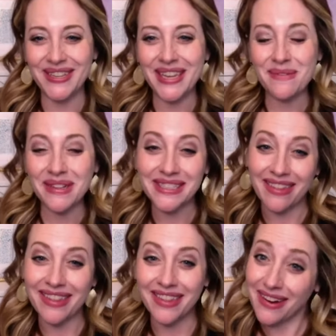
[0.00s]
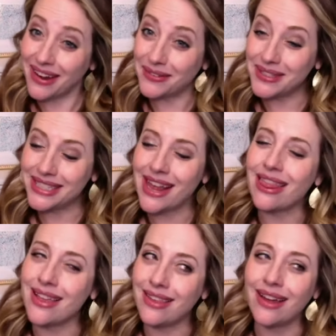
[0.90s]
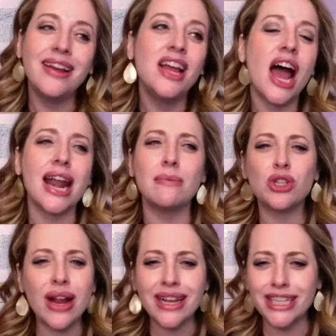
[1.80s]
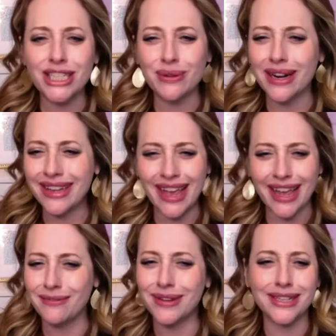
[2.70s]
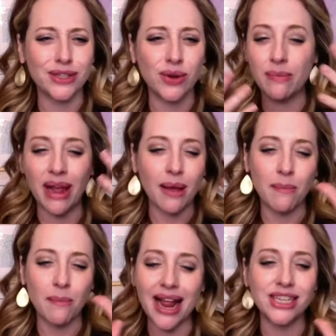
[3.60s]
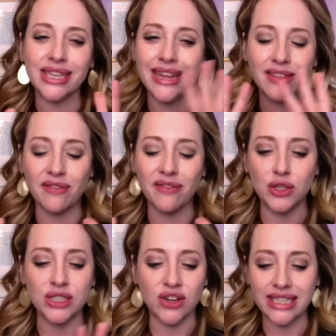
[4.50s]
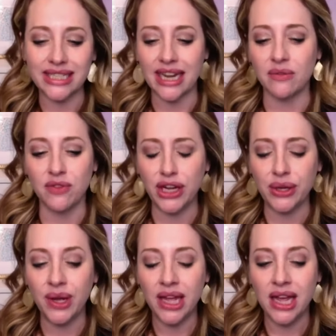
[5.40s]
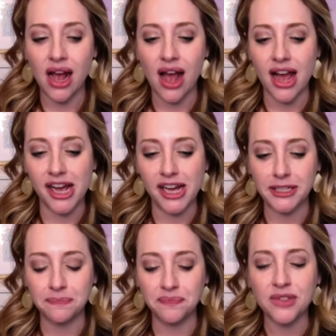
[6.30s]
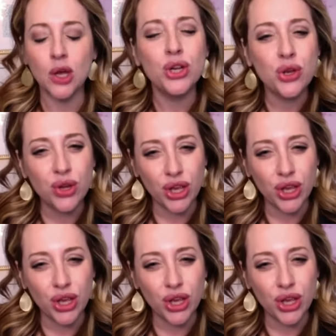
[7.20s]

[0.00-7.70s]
who's thinking about selling their house. I like that, and I'm sure I could do it on Canva and create my. But I just like the funnels already set up for you. Um, who do you